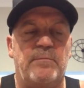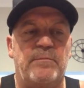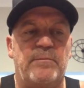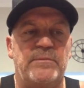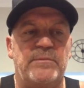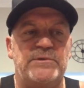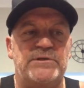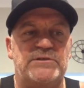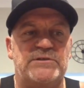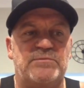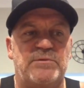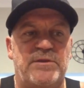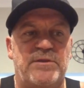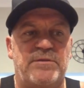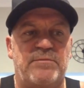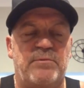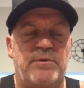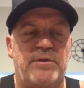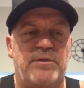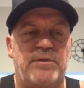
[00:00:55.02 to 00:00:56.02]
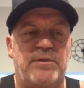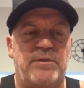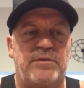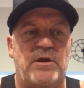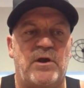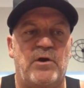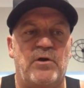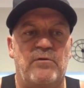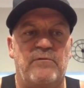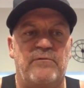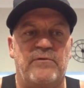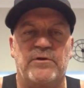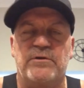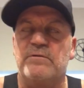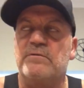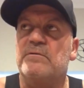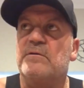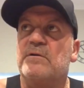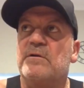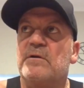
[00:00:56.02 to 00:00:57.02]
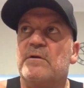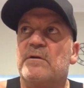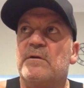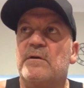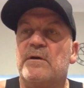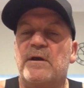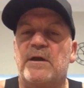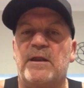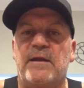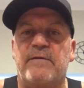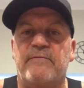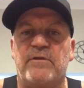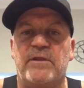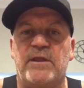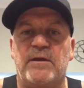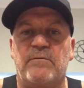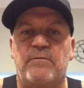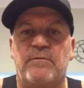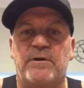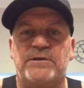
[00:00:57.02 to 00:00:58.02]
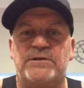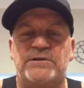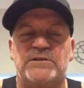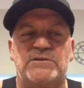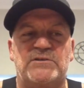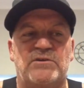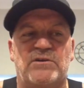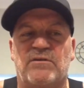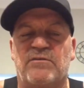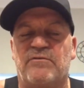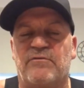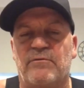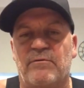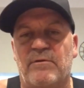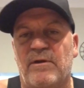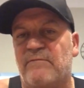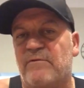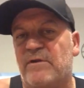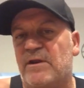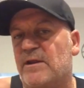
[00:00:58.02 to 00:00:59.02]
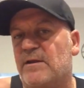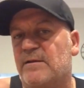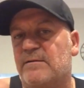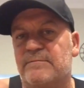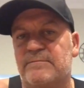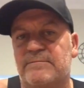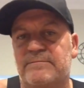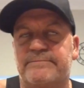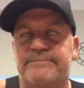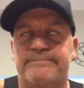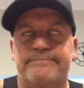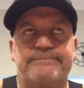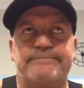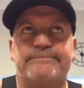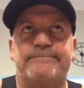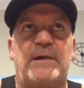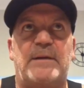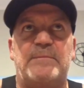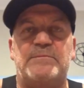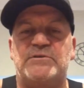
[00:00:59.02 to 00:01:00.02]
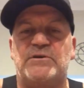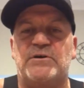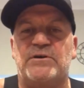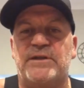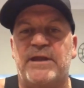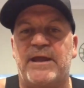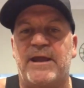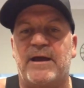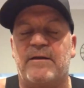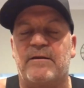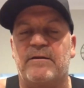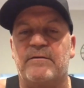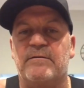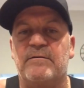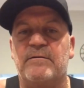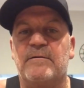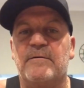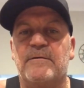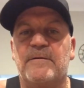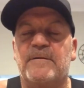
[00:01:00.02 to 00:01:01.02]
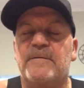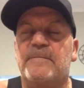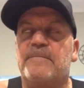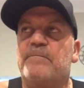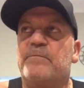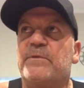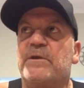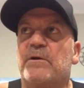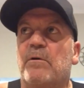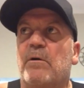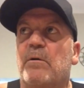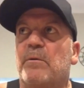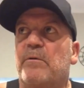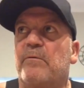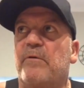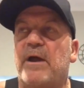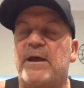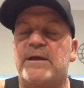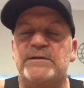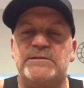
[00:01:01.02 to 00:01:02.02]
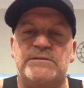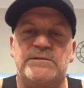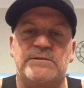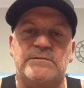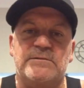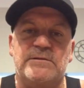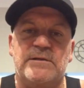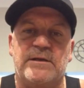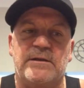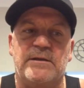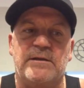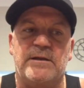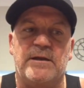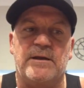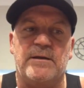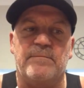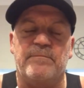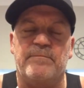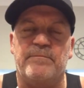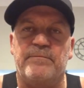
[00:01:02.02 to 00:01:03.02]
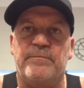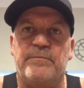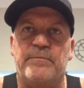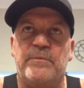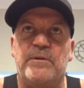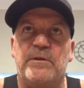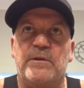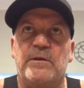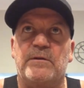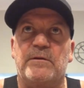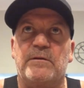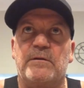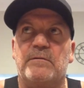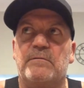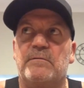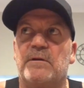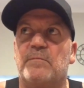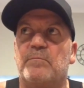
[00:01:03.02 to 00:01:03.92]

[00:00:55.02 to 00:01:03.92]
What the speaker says: Just with COVID and everything, it just sort of threw everything upside down. And, you know, on a race and you'd